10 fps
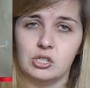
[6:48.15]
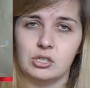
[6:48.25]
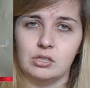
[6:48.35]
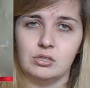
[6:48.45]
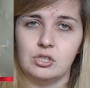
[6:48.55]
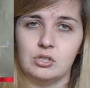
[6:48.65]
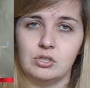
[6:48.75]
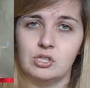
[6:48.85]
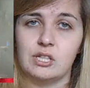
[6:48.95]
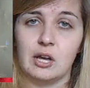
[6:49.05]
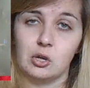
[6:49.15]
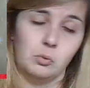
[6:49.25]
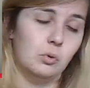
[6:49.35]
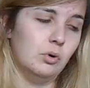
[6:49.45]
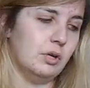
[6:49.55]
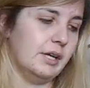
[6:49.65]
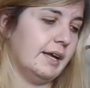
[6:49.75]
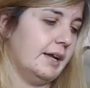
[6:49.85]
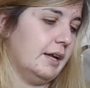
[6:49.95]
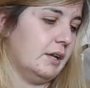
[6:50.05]
during Dead Girl
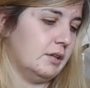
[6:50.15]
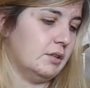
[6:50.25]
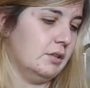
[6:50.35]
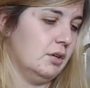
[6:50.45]
Walking,